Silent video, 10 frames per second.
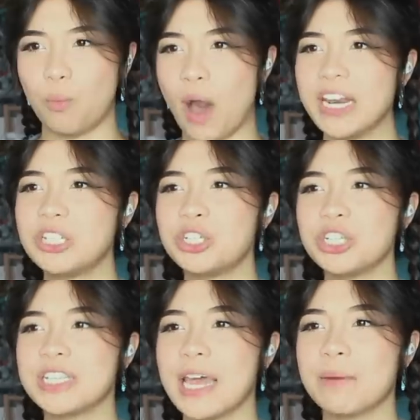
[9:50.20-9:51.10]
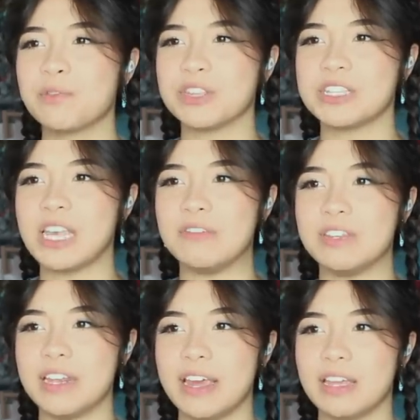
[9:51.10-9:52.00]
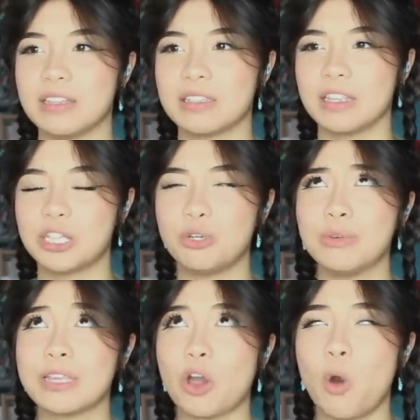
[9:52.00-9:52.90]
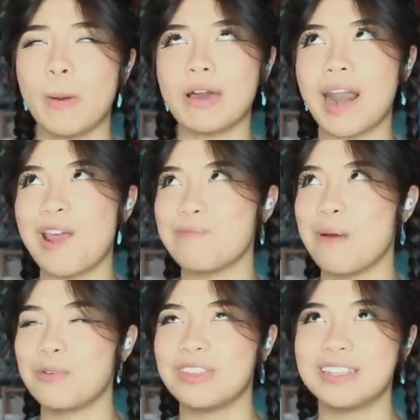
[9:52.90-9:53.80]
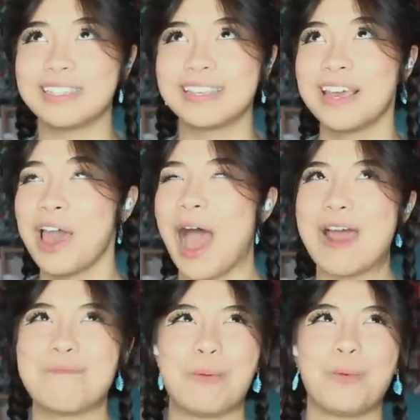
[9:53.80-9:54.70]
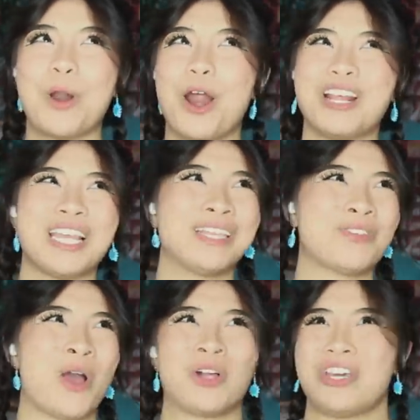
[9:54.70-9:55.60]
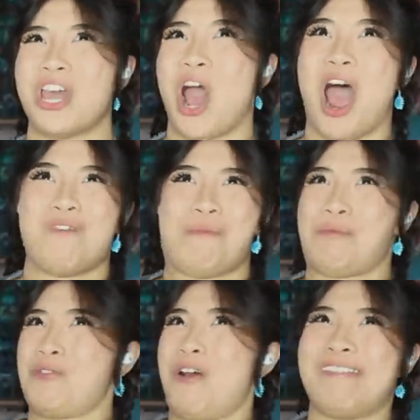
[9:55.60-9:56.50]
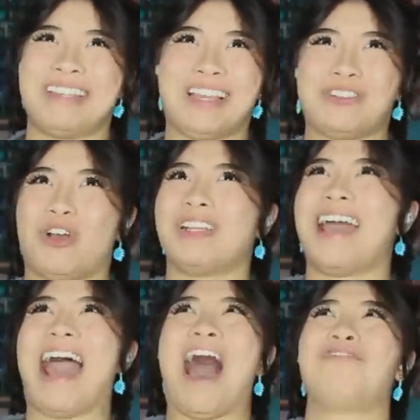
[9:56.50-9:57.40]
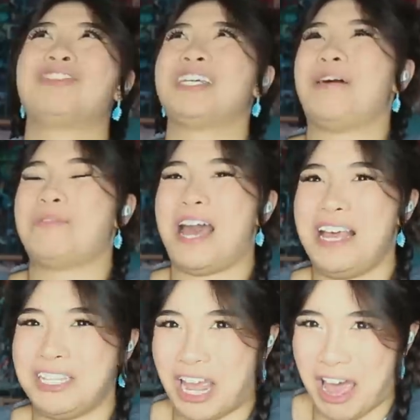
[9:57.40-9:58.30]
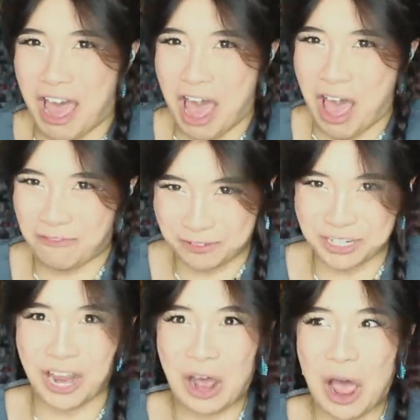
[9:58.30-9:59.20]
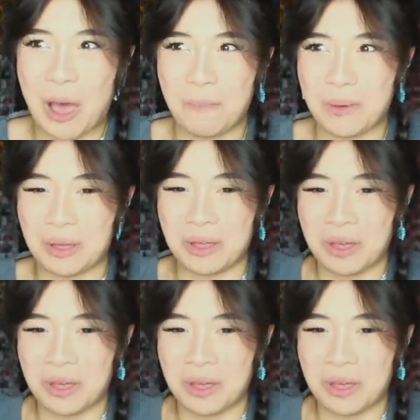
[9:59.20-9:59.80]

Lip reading: Why did she just get up for the safety dance? Like, she was like, oh my god, I remember this. I remember when Artie sang this on Glee. I have to get up, guys. I have to get up.